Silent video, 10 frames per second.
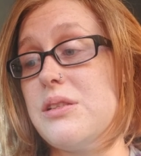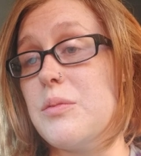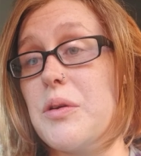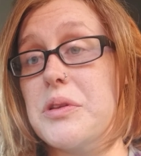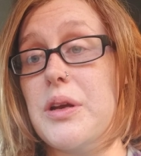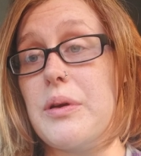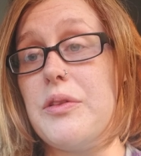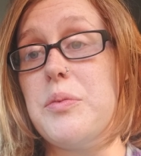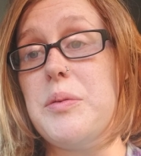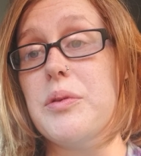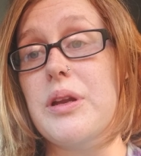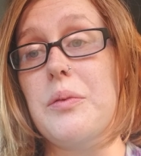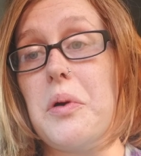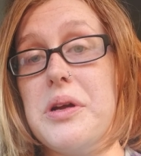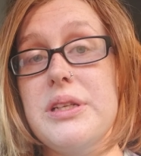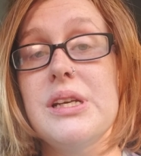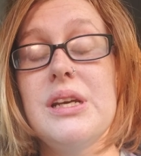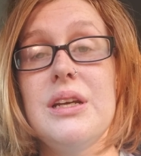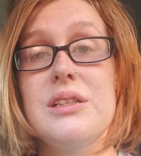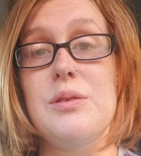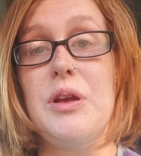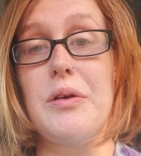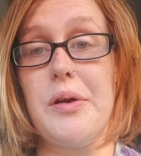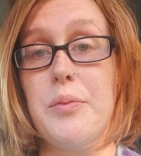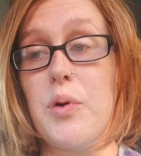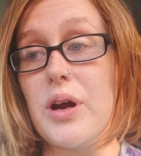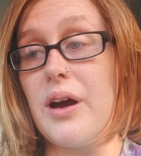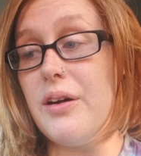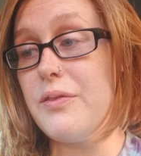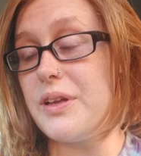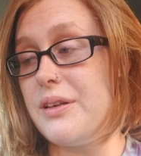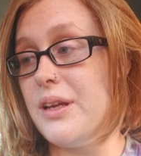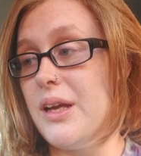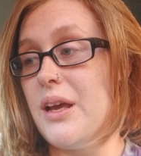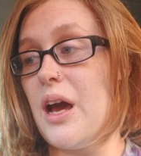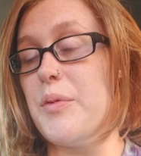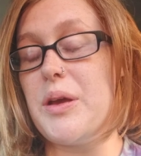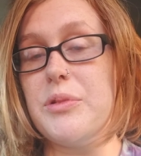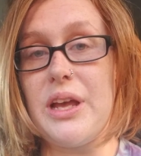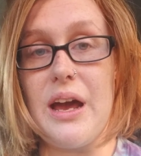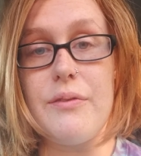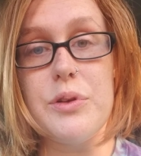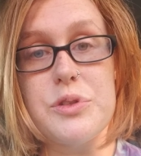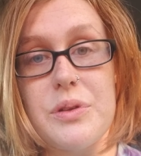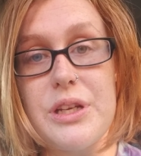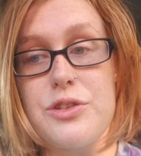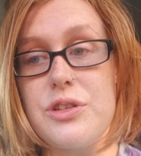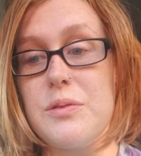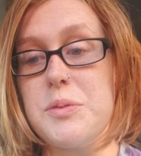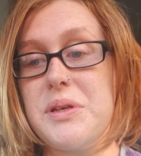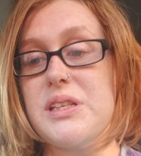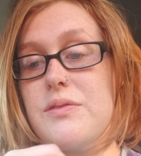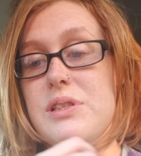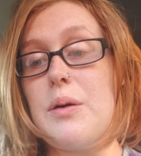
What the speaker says: I'm not really around the people that I want to be around more of, and I'm not able to have those relationships because I've set